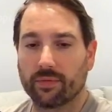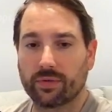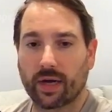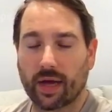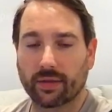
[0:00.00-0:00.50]

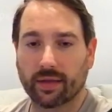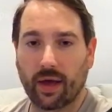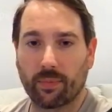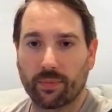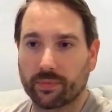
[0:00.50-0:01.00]
Check out the
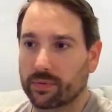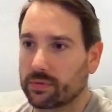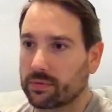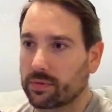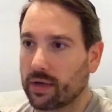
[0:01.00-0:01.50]
help
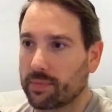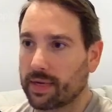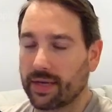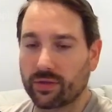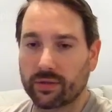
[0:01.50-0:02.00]

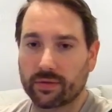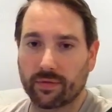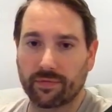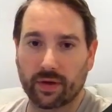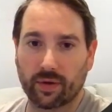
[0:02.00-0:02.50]
documentation to
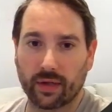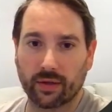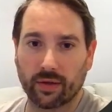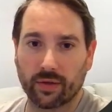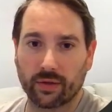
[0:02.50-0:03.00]
figure out
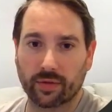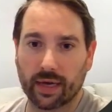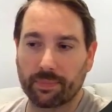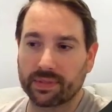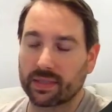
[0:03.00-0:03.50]
all the other
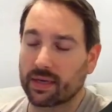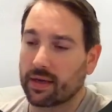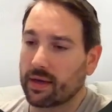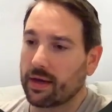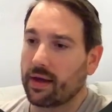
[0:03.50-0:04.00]
types.
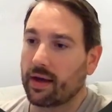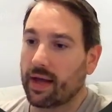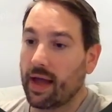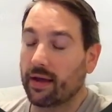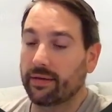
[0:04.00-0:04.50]

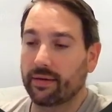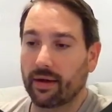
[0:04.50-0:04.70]
And